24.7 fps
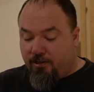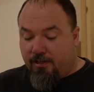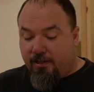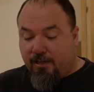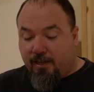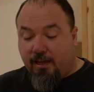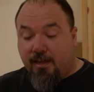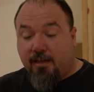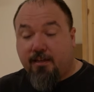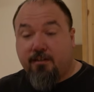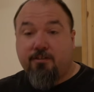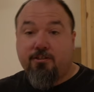you
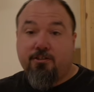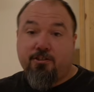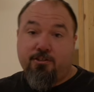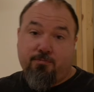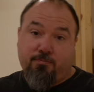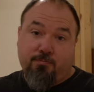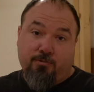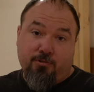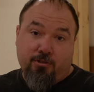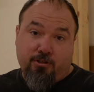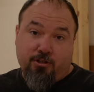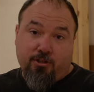can't
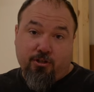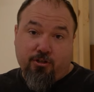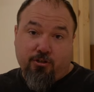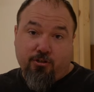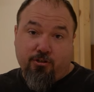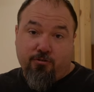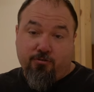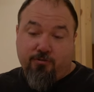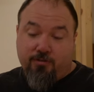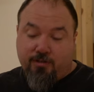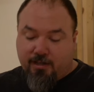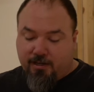just put the
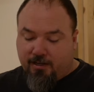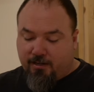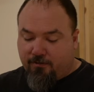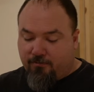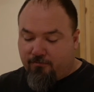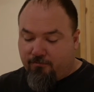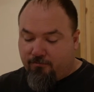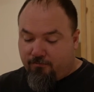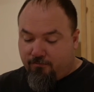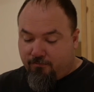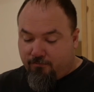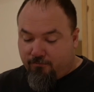glue
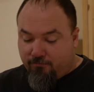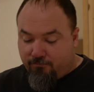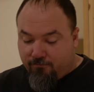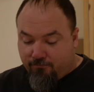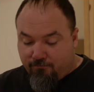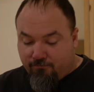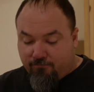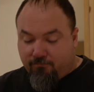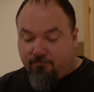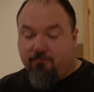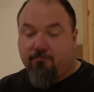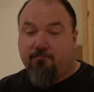down
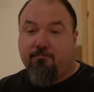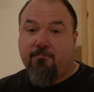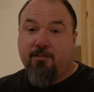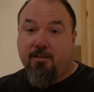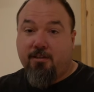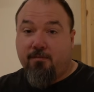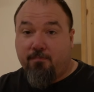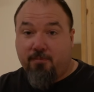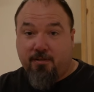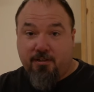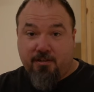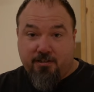
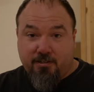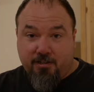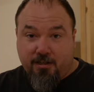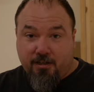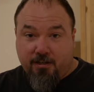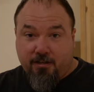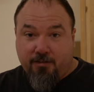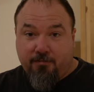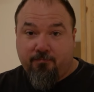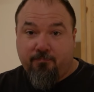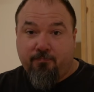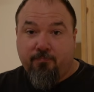and be
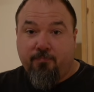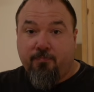done.